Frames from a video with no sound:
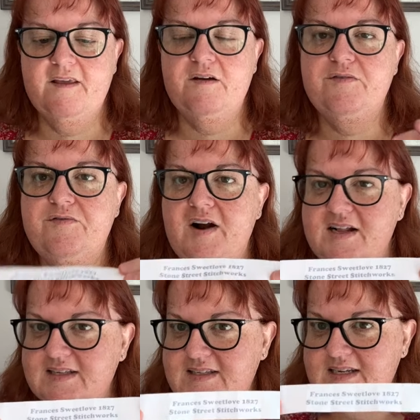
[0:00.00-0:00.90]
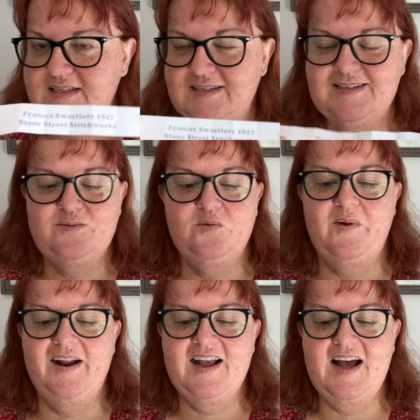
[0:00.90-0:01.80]
Francis. This is
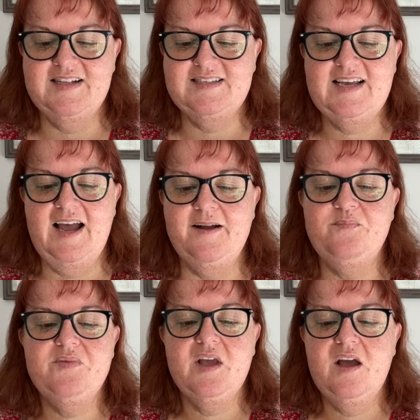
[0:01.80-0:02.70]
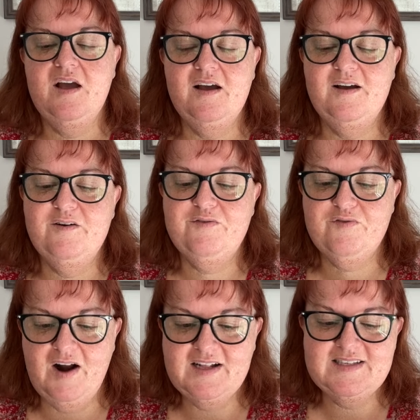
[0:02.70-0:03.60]
what I can't say.
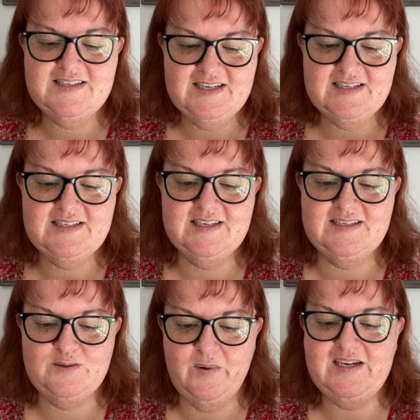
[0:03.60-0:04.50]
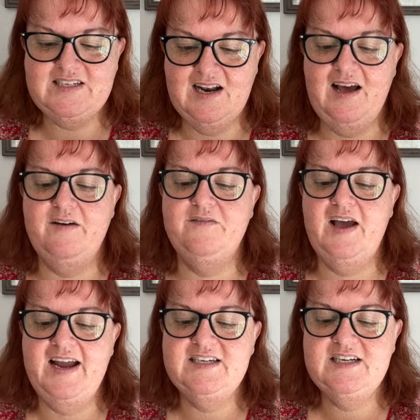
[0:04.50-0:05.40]
Francis Sweet Love,
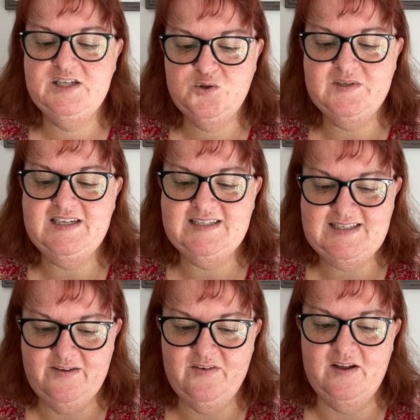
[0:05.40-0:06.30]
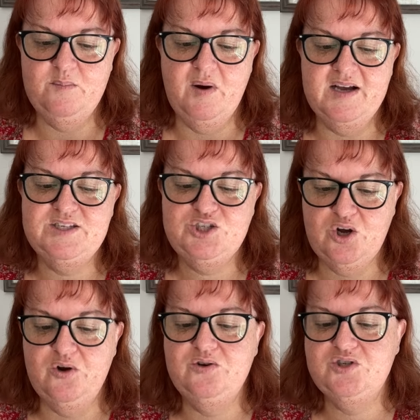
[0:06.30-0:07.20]
1827 by
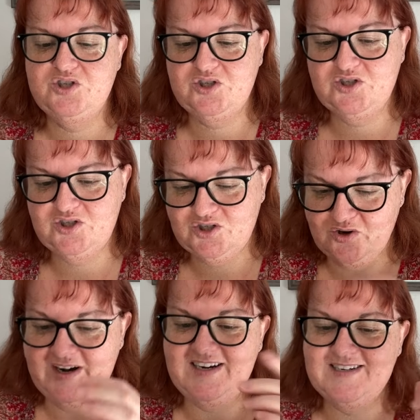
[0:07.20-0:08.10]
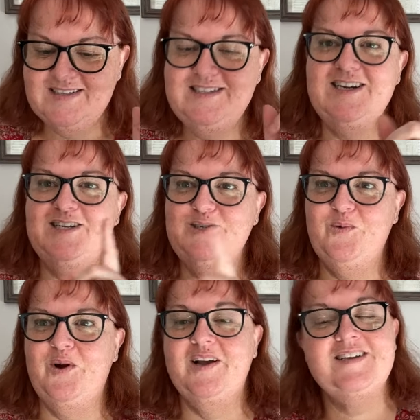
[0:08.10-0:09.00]
Stone Street
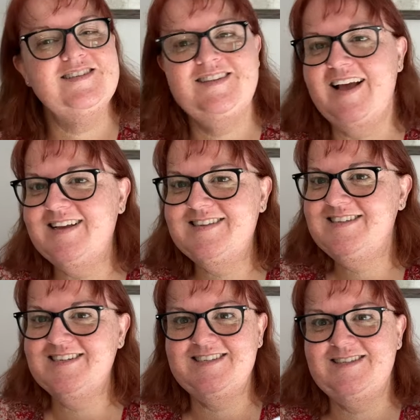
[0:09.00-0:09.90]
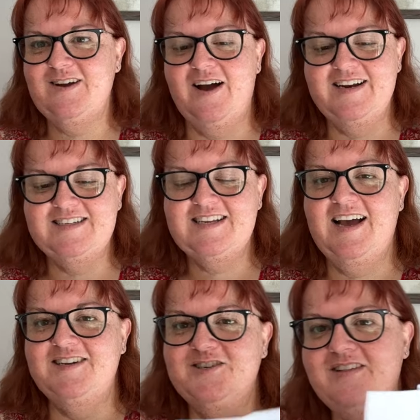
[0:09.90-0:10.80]
Stitchworks. That is just, I just
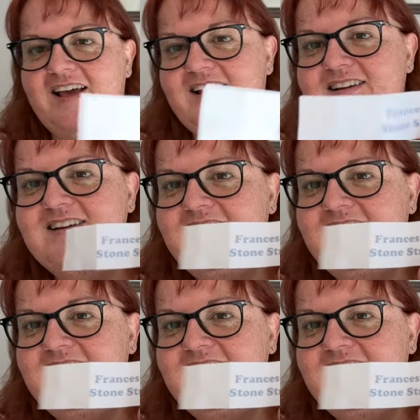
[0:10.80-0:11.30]
can't do that.